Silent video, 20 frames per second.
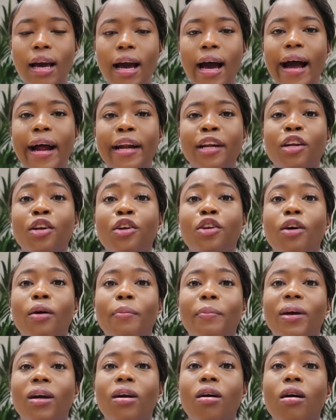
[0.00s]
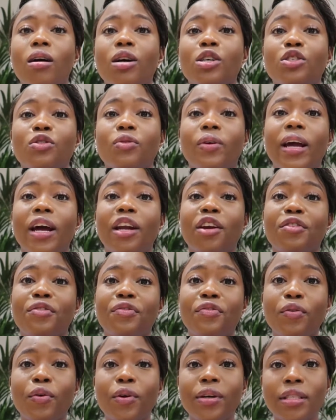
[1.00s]
And not because you can
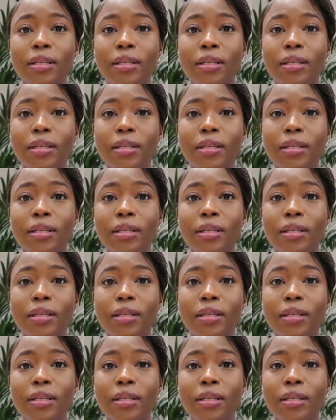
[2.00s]
afford